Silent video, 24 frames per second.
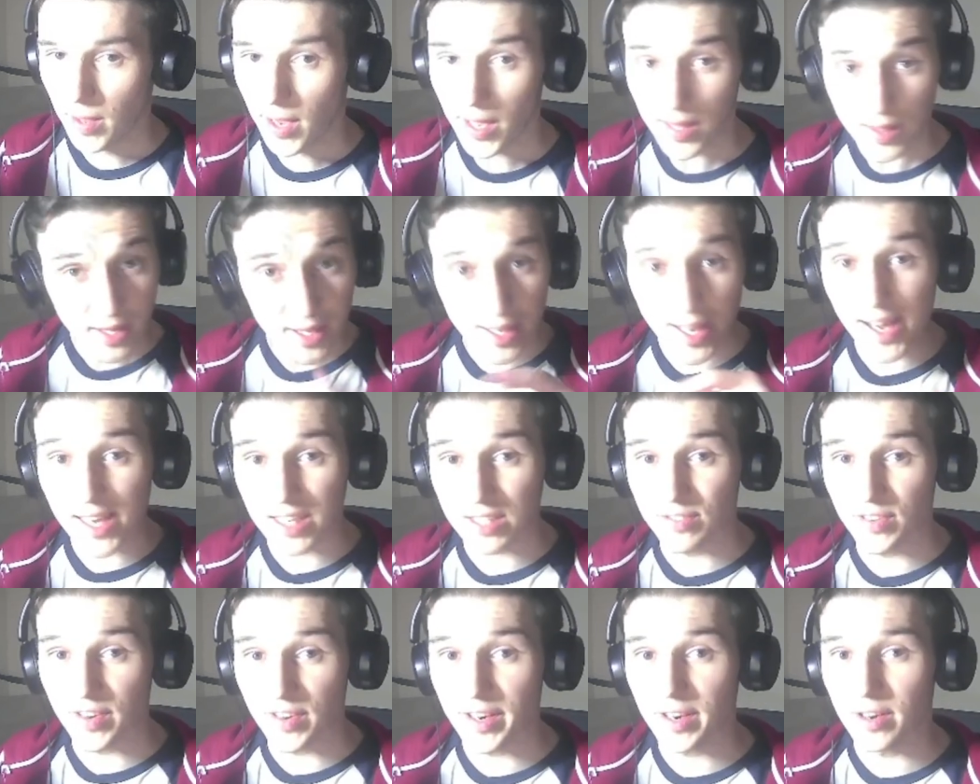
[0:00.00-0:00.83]
In the
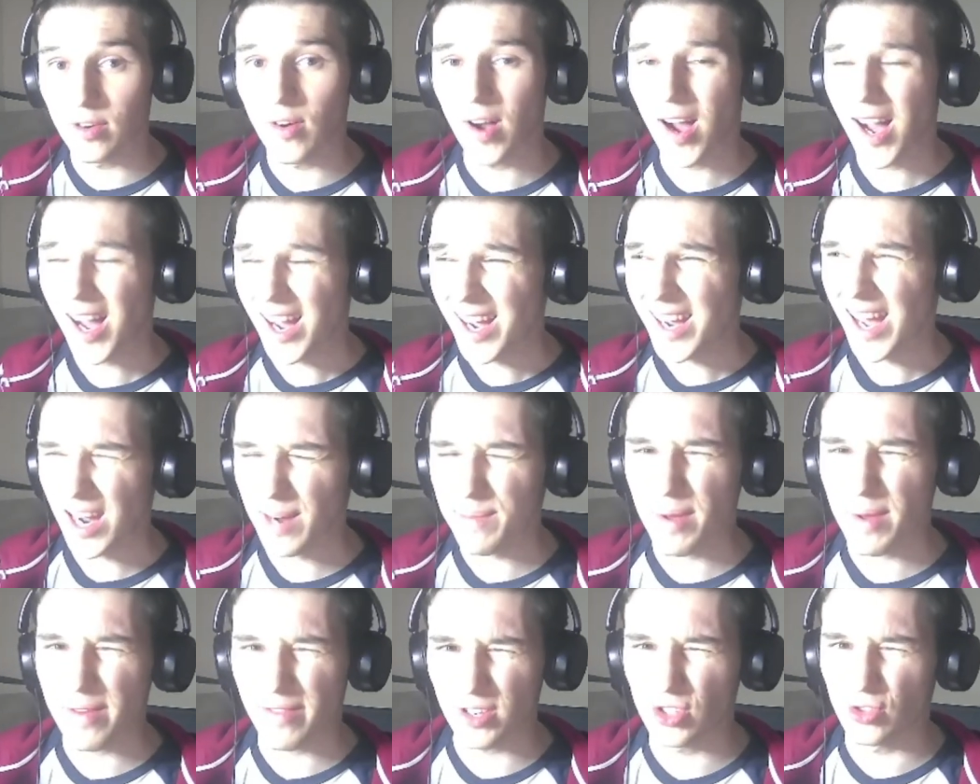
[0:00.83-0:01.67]
last video, I
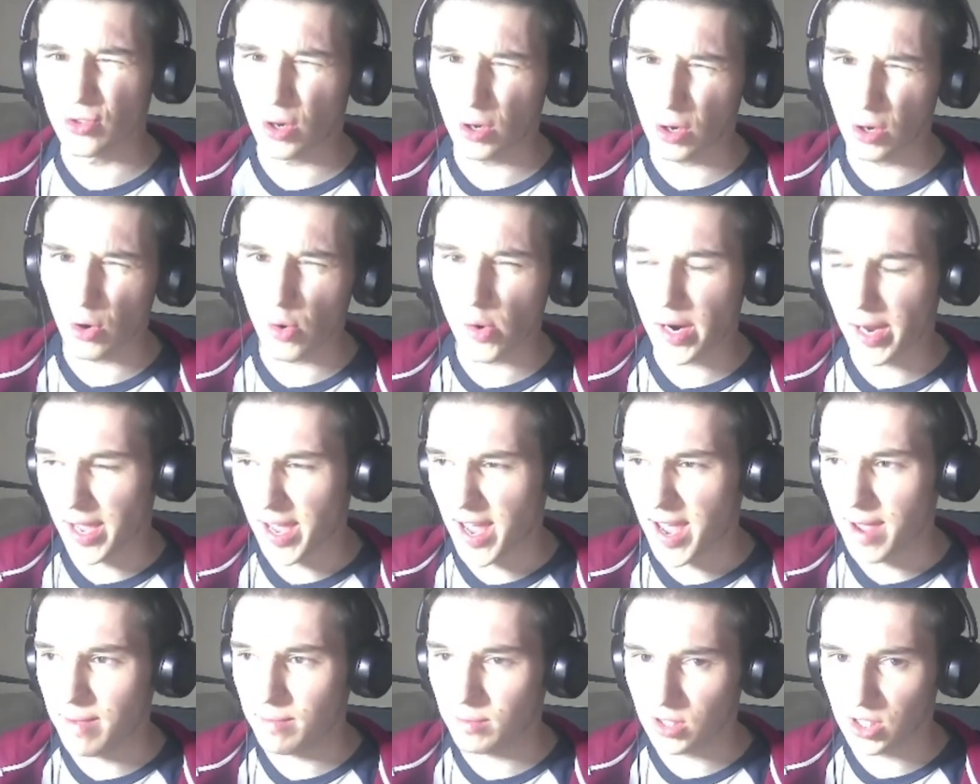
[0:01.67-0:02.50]
had a bit of a struggle when
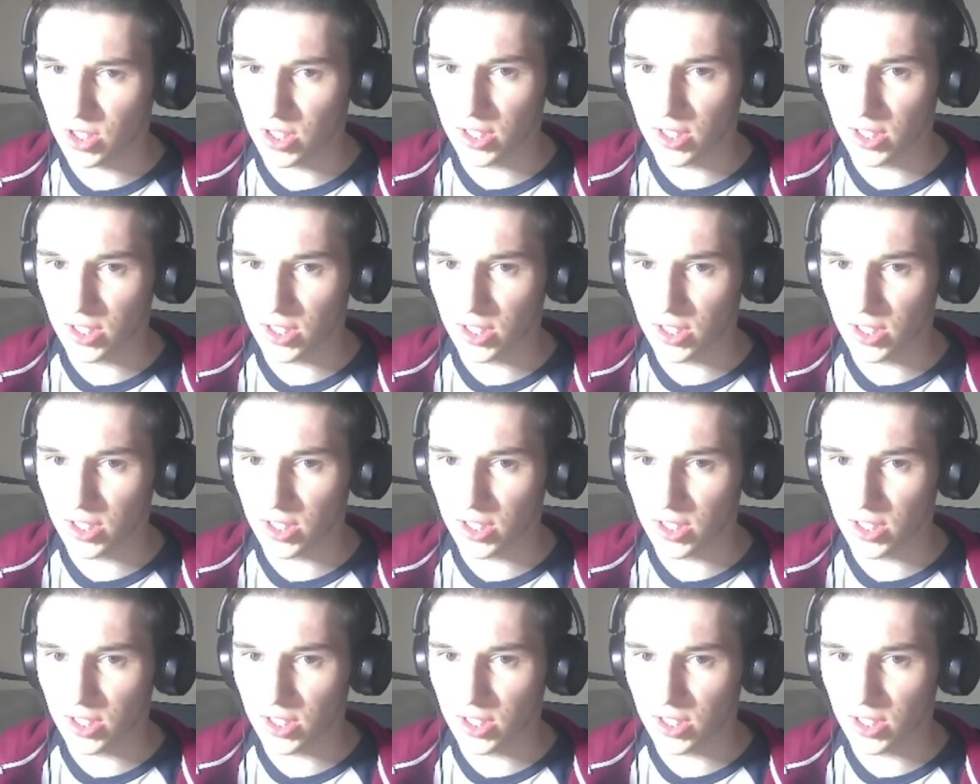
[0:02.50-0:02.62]
it came